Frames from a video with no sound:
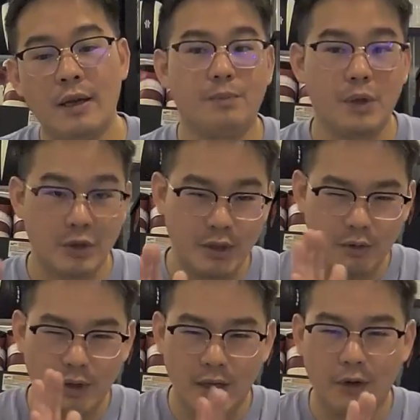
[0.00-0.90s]
There's still
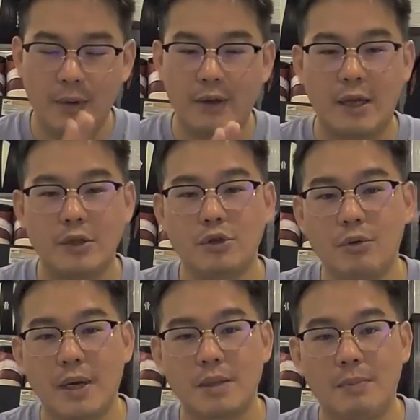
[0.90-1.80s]
a little bit of that
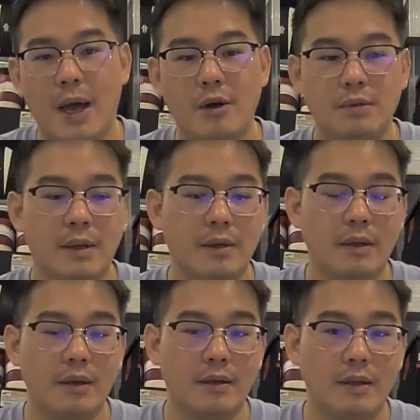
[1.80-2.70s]
Zoom X bounce, but
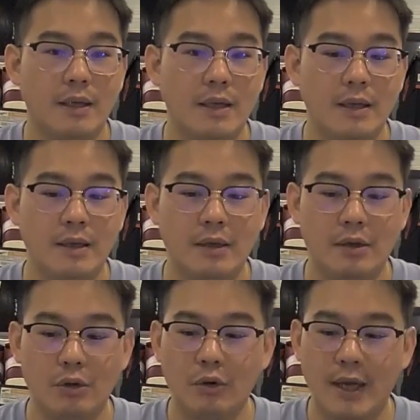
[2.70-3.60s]

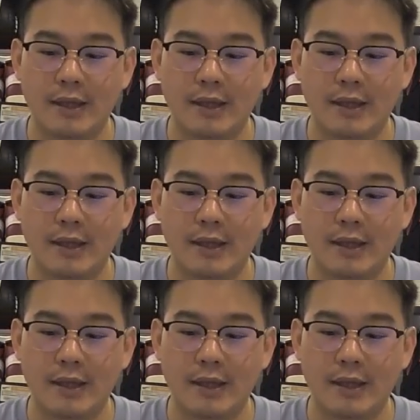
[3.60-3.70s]
you don't get